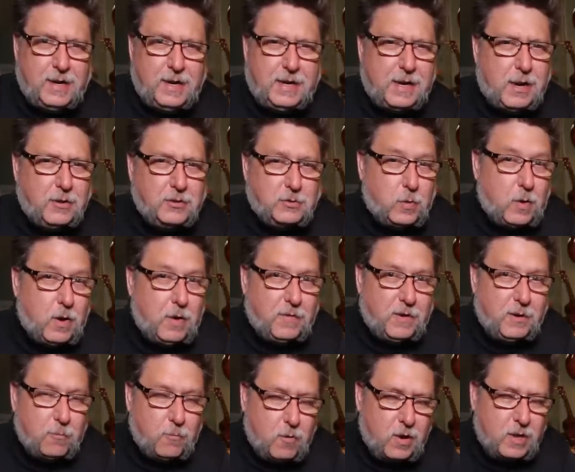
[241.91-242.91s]
He goes wherever
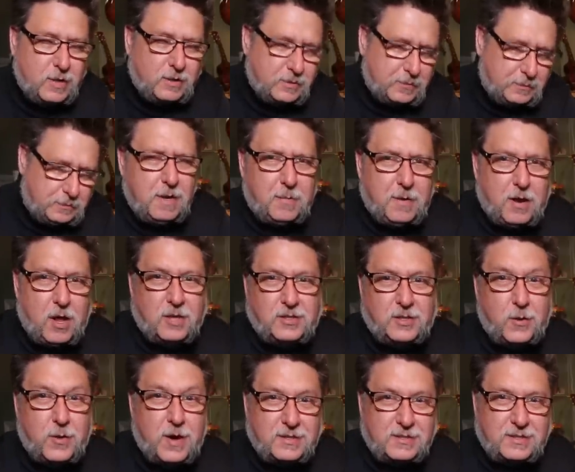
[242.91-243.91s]
he wants. But
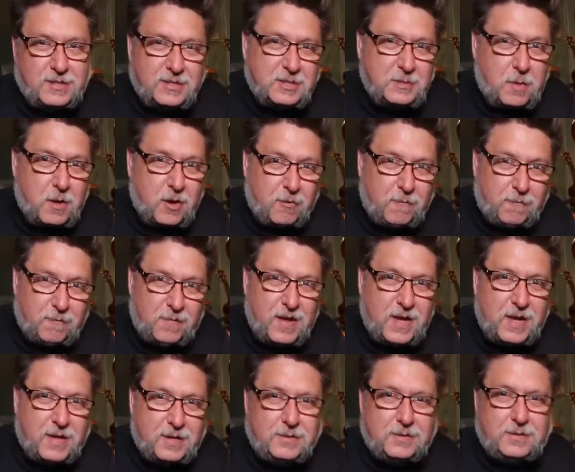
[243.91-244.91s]
also he has the smaller
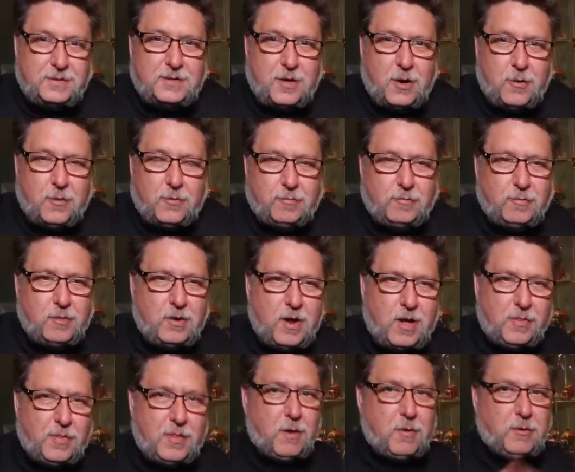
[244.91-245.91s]
fins, so they're
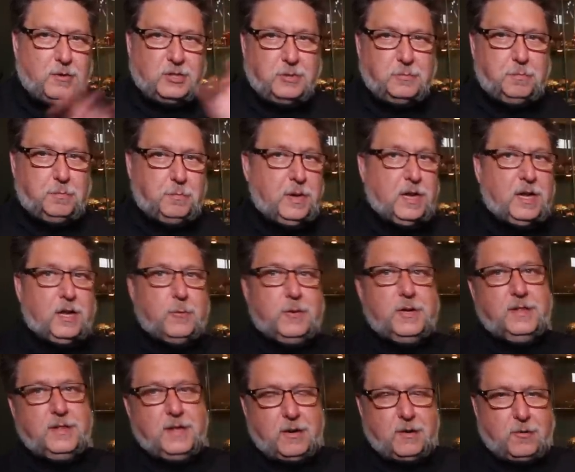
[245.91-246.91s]
not there just
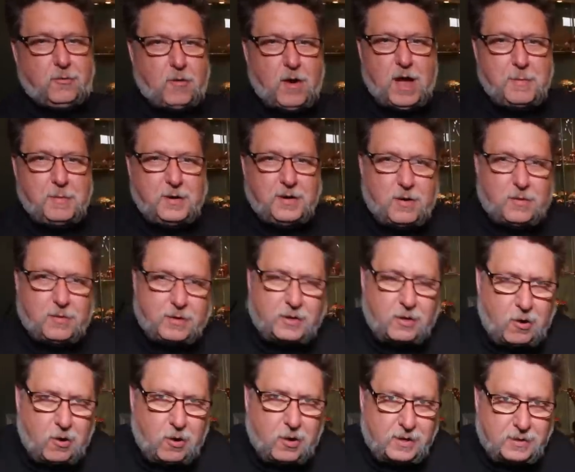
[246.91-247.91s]
billowing there, grabbing all the
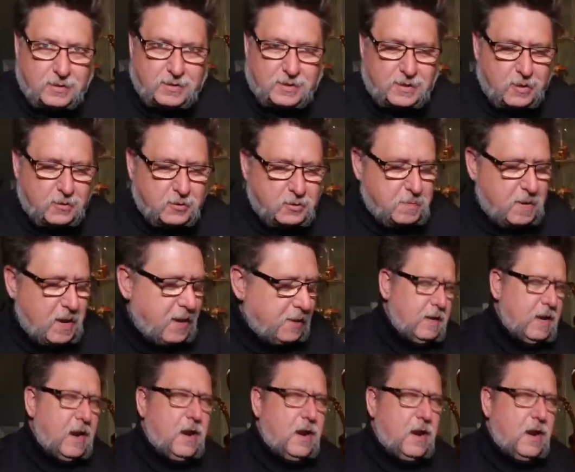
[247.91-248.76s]
current as it goes by.